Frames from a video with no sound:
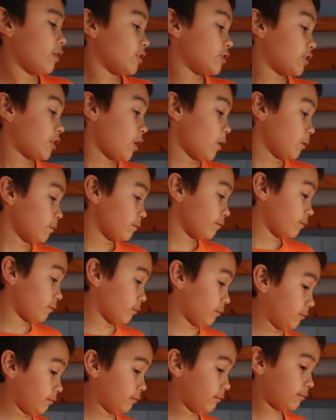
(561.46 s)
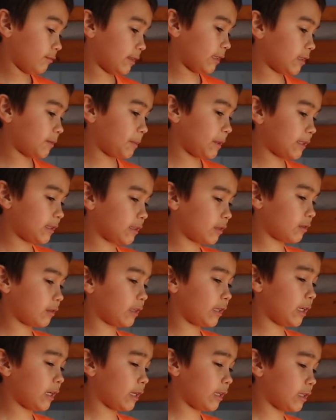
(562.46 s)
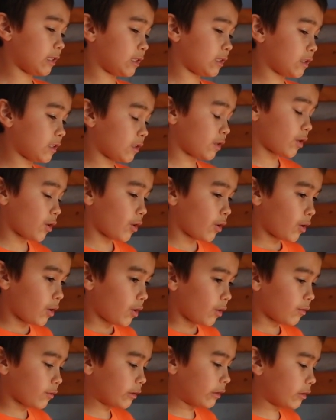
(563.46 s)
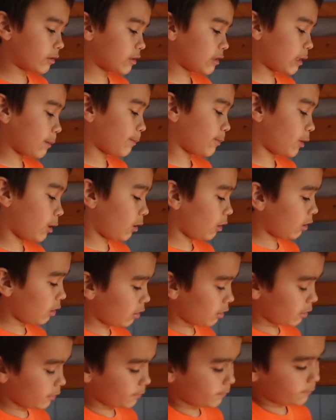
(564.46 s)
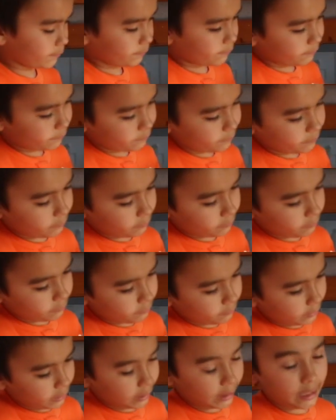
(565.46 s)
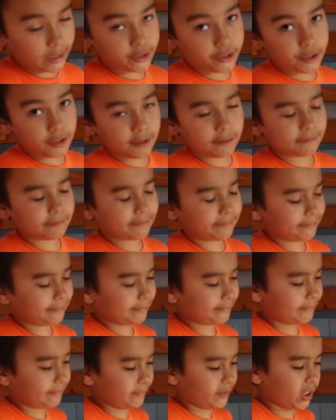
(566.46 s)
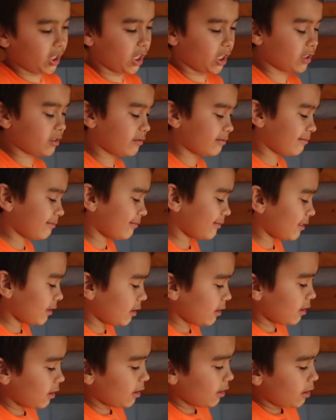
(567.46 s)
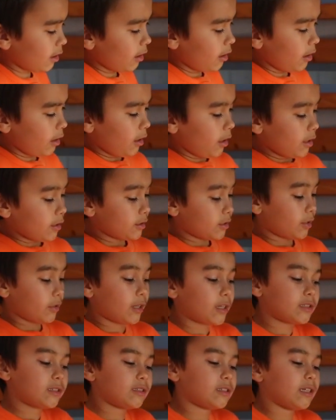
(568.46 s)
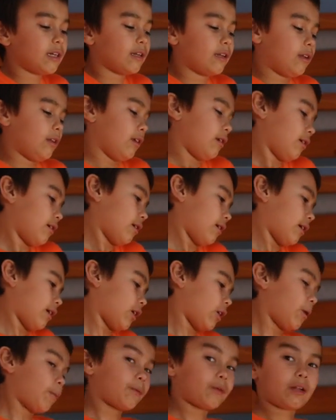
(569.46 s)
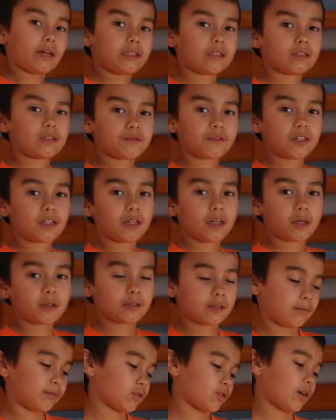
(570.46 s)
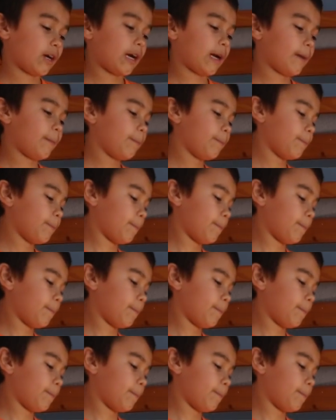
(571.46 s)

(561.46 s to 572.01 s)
So that's basically it. It's real simple, but not cheap. Sorry. So that's it. I hope you like this video. Subscribe.